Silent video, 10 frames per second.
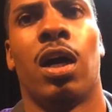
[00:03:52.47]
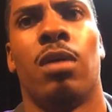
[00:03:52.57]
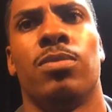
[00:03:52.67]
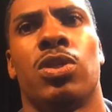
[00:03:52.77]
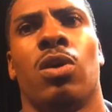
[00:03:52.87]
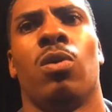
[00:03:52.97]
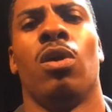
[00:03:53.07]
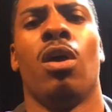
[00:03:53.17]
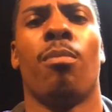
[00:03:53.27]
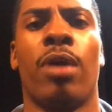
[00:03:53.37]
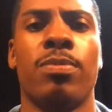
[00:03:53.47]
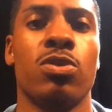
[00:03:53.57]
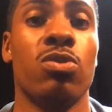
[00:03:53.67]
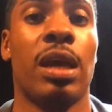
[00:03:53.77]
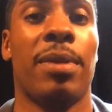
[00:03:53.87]
So prep
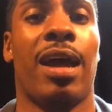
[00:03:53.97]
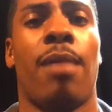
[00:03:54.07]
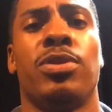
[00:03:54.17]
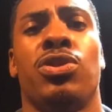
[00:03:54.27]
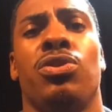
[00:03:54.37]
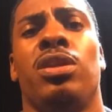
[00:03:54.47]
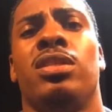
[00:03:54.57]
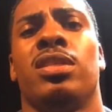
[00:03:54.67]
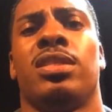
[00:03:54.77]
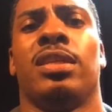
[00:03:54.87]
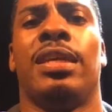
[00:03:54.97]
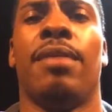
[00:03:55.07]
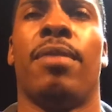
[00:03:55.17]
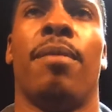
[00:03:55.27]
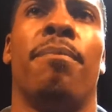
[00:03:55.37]
school gave me that opportunity just to get
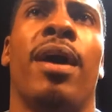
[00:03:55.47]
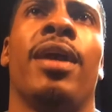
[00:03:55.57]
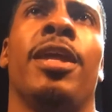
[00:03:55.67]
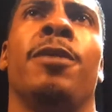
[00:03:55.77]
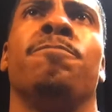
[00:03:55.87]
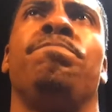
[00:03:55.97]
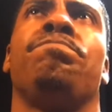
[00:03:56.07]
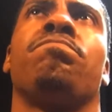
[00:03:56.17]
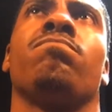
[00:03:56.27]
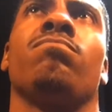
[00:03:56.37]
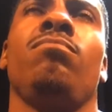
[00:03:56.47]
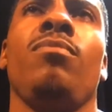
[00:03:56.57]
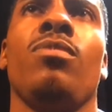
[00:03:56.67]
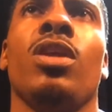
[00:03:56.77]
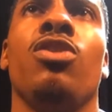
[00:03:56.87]
my body,
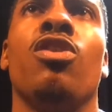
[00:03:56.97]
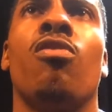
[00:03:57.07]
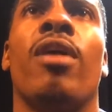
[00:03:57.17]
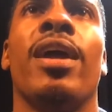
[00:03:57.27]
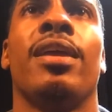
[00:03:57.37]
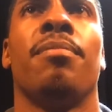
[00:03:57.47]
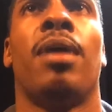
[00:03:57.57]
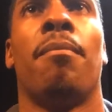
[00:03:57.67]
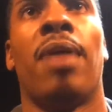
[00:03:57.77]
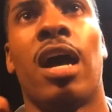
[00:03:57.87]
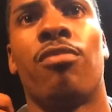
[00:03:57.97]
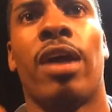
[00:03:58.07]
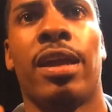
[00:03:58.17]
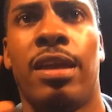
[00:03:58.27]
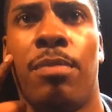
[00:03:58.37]
right, get my mind
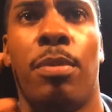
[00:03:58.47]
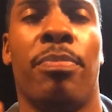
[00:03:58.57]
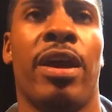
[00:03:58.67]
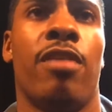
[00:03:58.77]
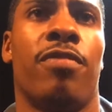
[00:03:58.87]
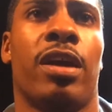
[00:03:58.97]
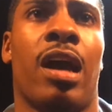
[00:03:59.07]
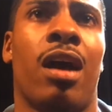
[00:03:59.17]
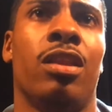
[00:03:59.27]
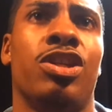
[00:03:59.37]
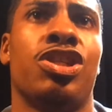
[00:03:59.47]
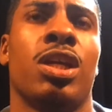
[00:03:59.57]
right, get prepared for college.